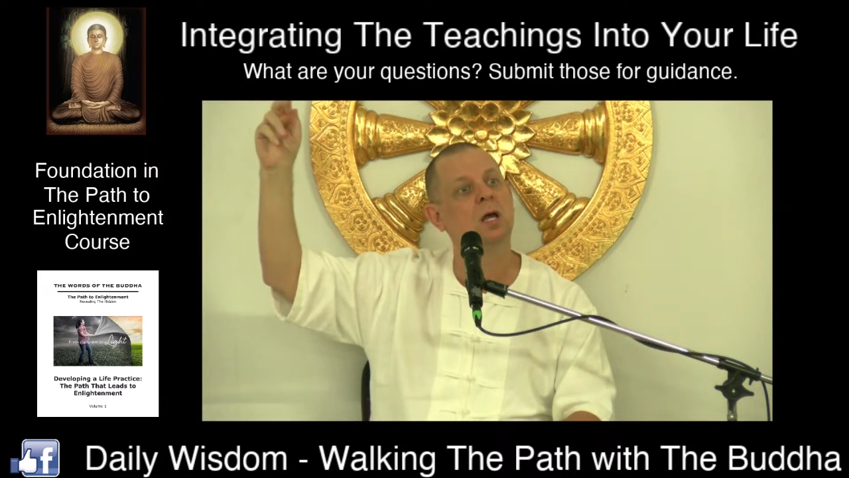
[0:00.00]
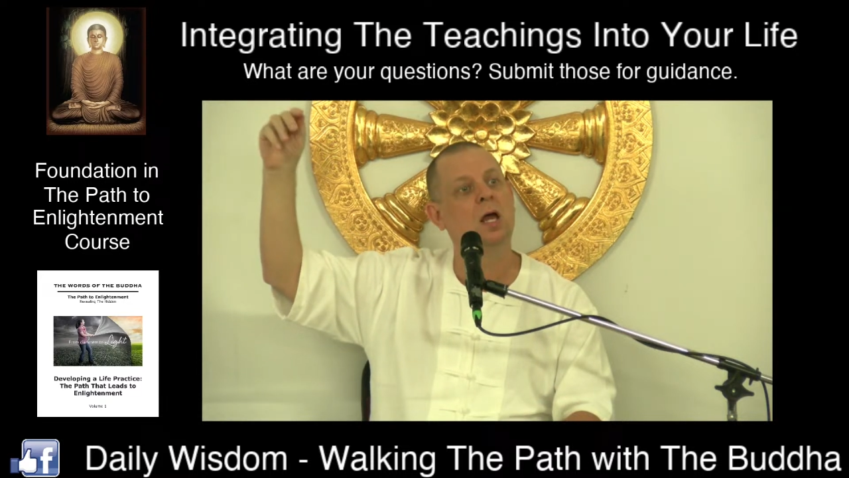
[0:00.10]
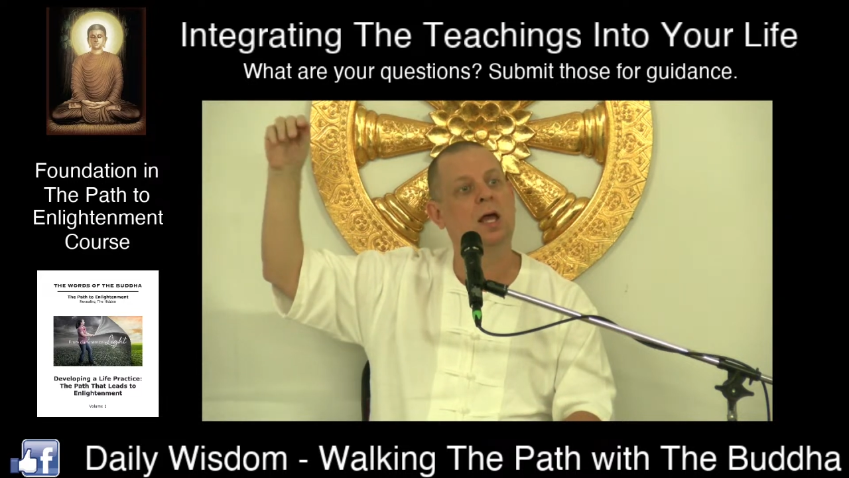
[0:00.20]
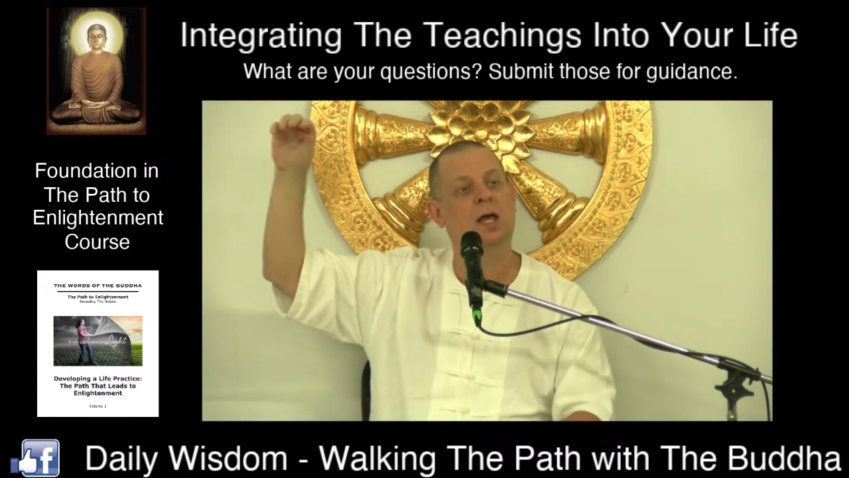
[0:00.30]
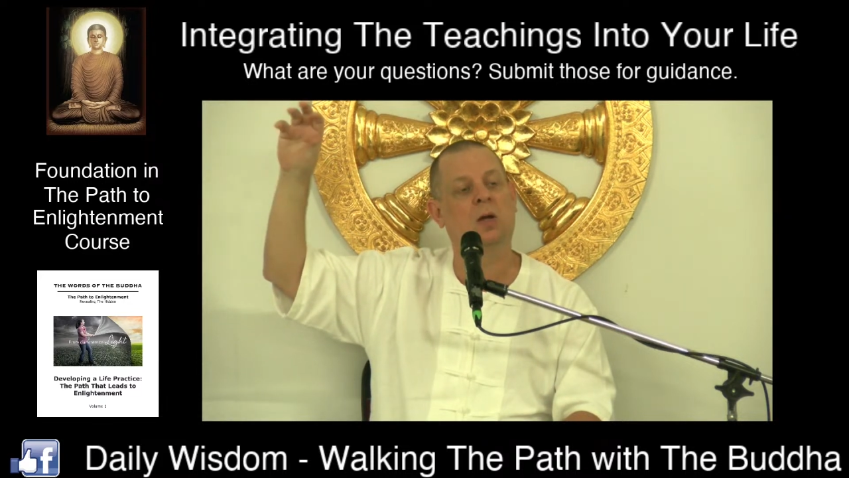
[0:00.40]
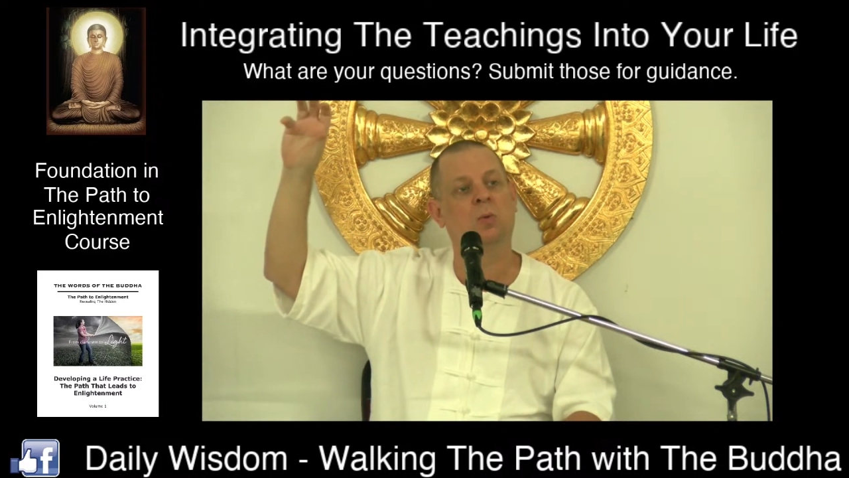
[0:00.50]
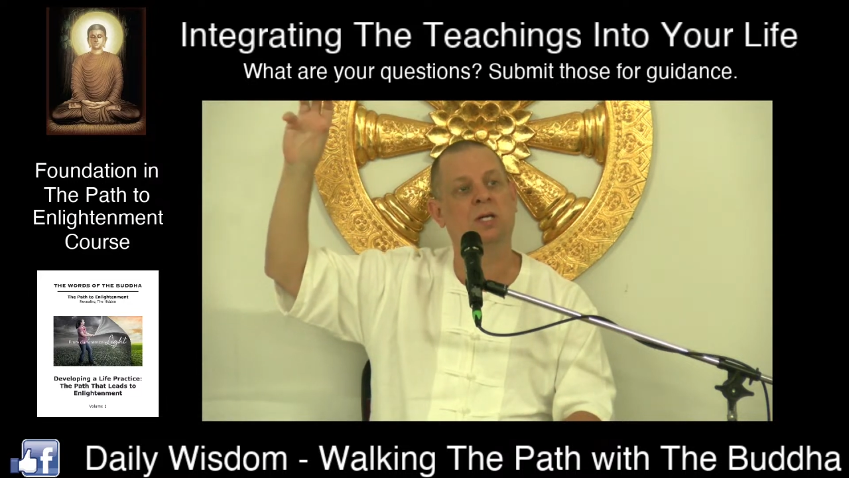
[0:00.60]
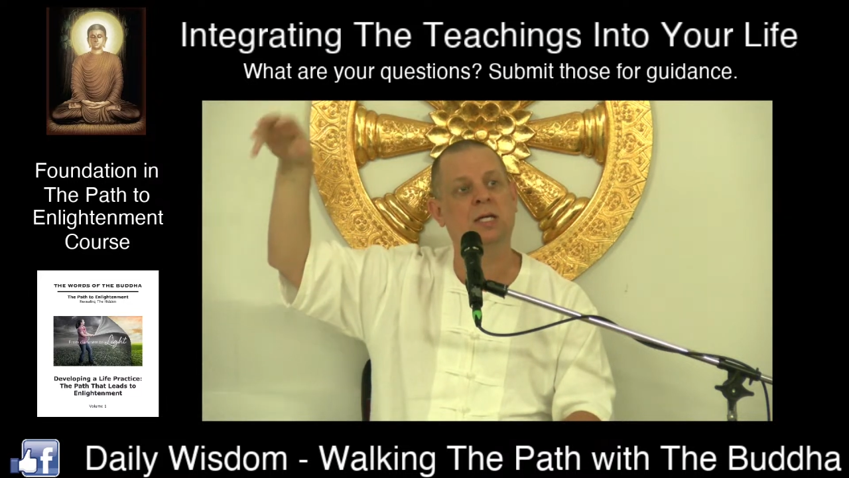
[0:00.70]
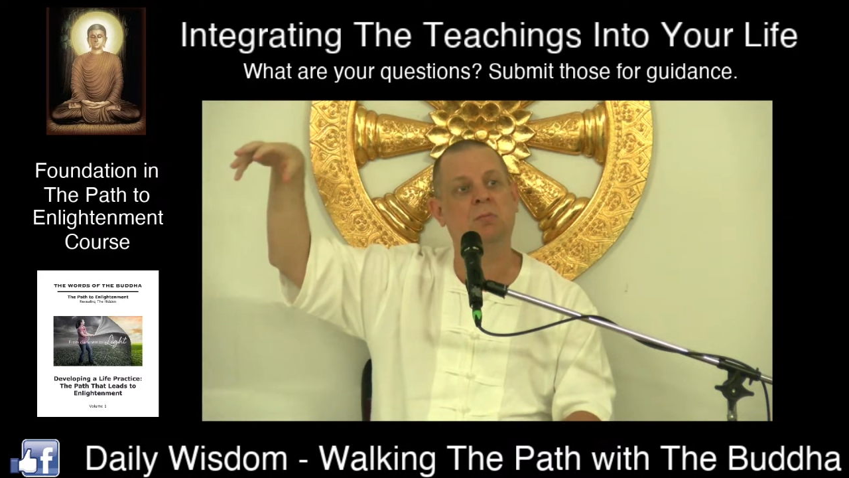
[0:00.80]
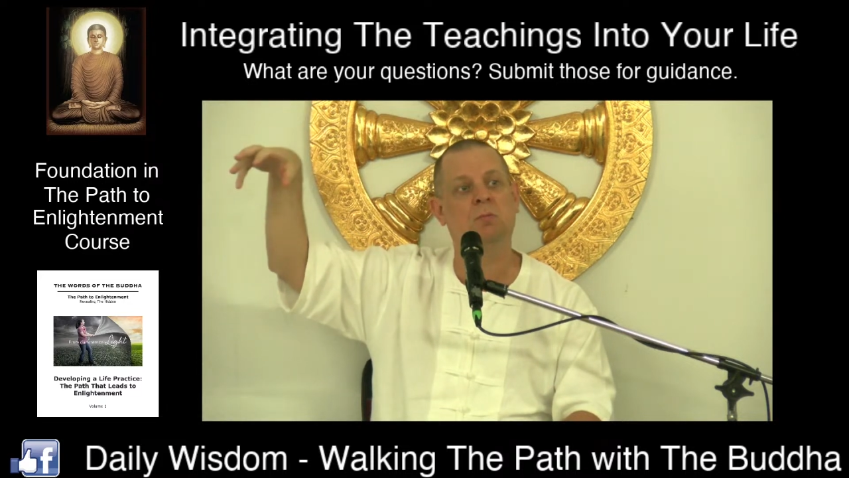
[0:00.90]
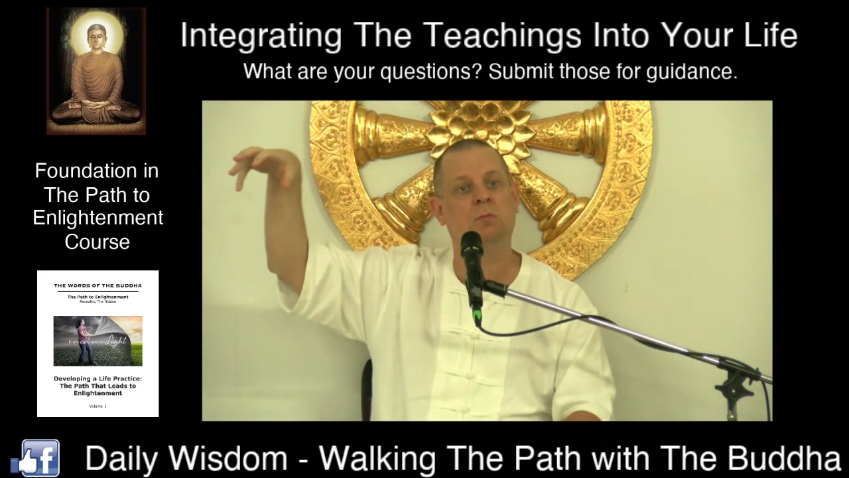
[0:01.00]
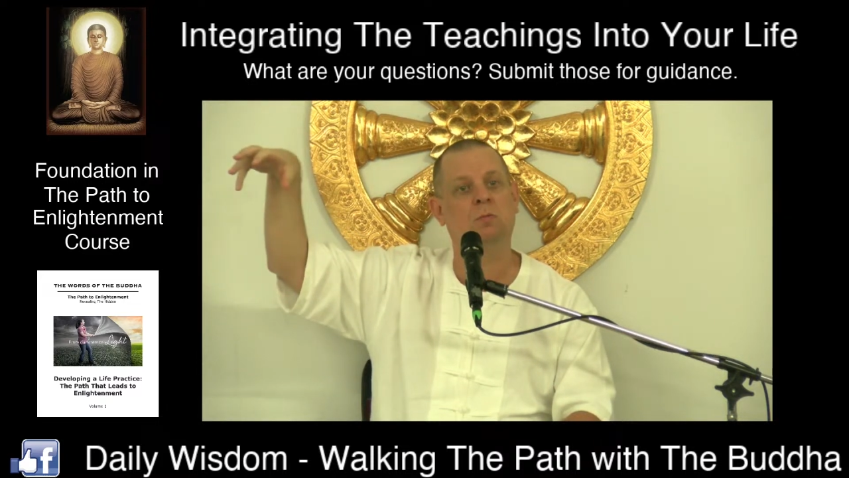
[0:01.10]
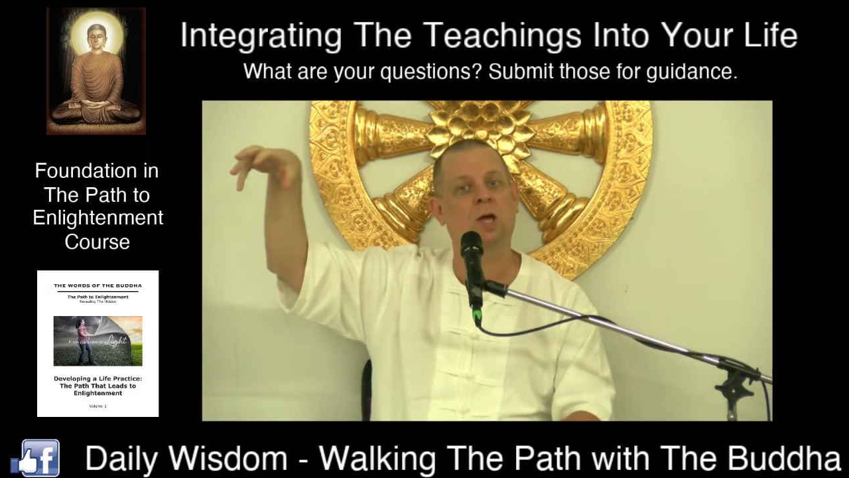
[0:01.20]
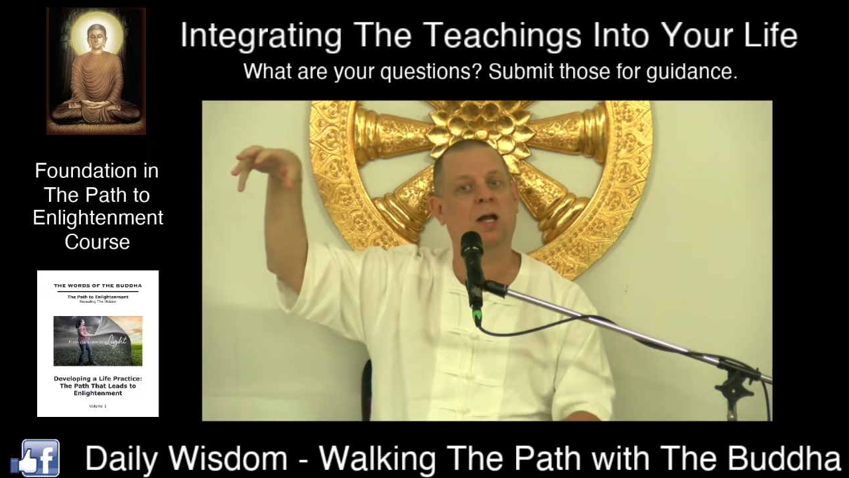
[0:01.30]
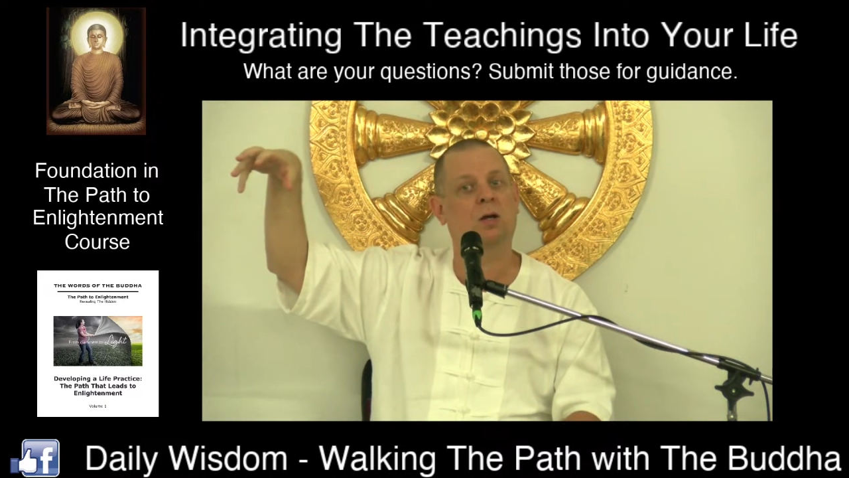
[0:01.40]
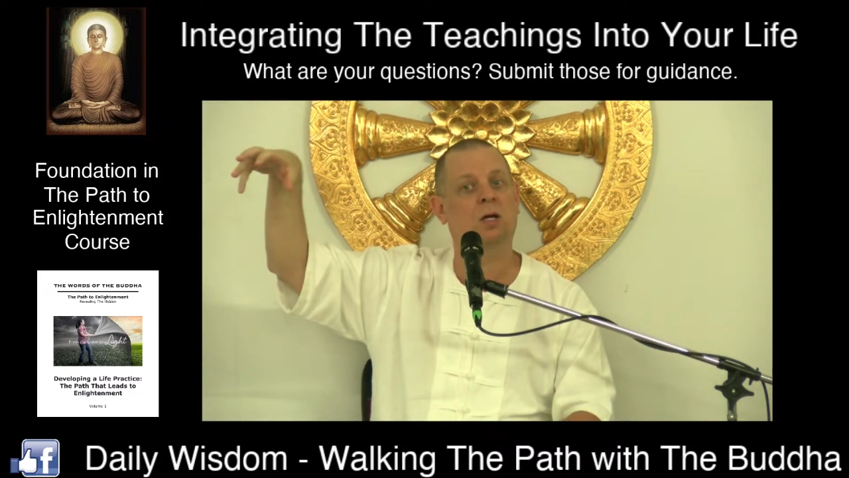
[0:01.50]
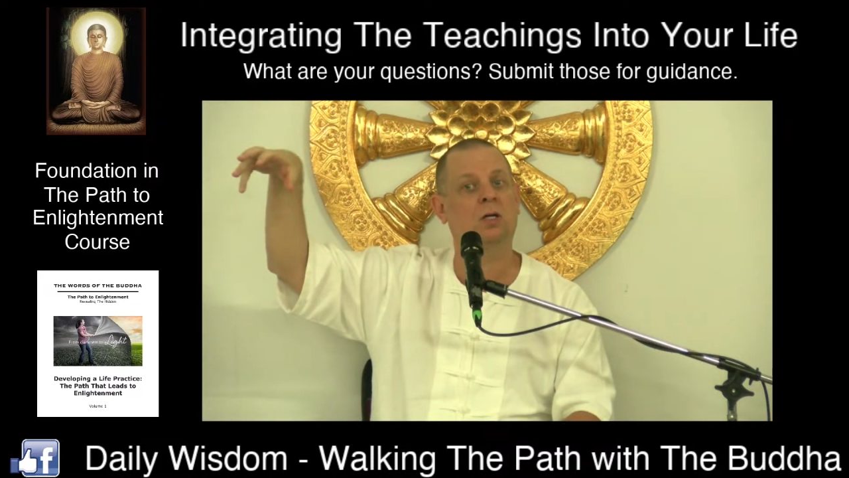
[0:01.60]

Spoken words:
and we eat at a